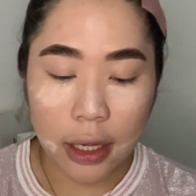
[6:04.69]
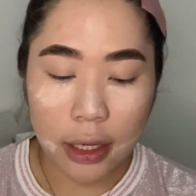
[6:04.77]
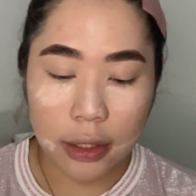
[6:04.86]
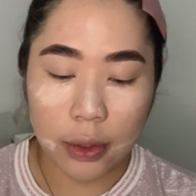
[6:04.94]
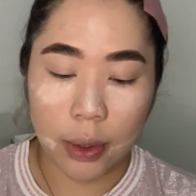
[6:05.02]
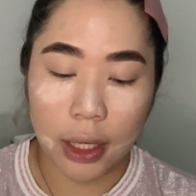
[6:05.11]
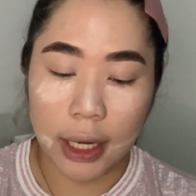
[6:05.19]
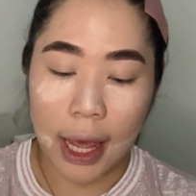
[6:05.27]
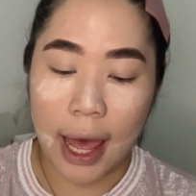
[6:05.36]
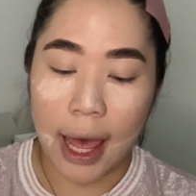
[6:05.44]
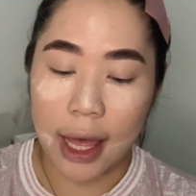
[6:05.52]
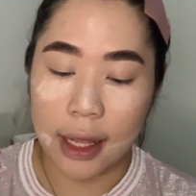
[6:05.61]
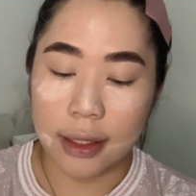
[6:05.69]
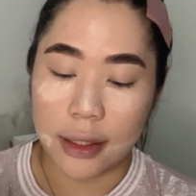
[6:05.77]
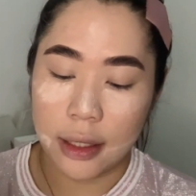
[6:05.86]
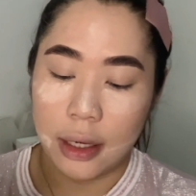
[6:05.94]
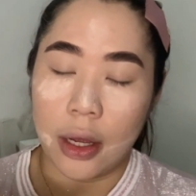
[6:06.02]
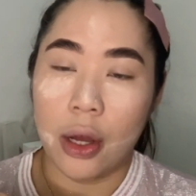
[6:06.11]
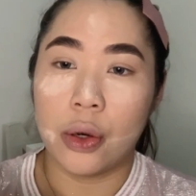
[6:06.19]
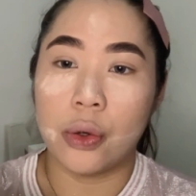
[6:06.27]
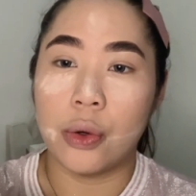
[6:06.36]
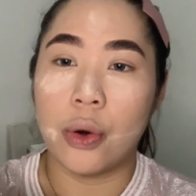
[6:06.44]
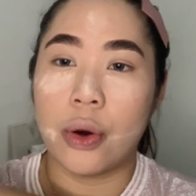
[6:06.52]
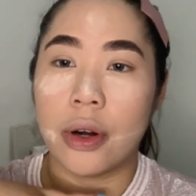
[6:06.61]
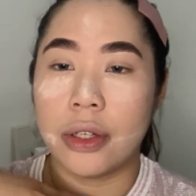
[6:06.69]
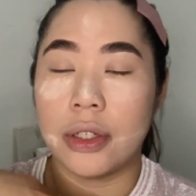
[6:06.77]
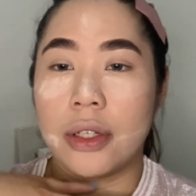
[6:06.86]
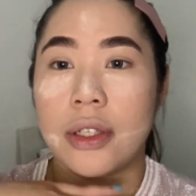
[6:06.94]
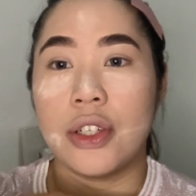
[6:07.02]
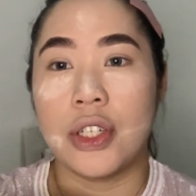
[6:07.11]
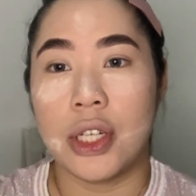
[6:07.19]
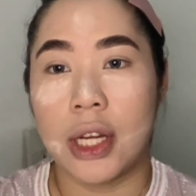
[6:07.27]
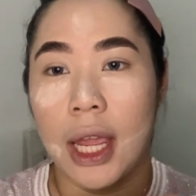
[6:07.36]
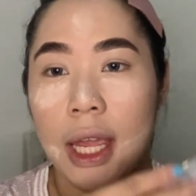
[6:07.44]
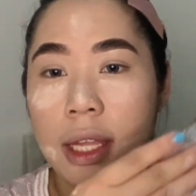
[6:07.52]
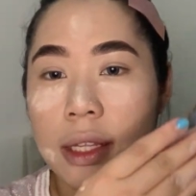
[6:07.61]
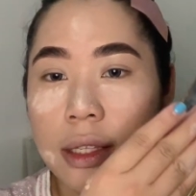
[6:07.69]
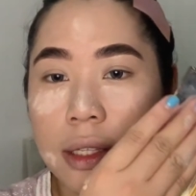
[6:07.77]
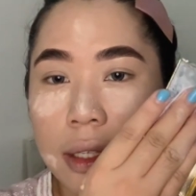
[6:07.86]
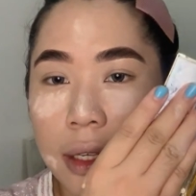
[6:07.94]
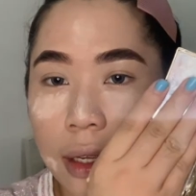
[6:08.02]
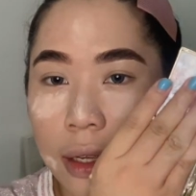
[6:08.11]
So it has gorgeous shades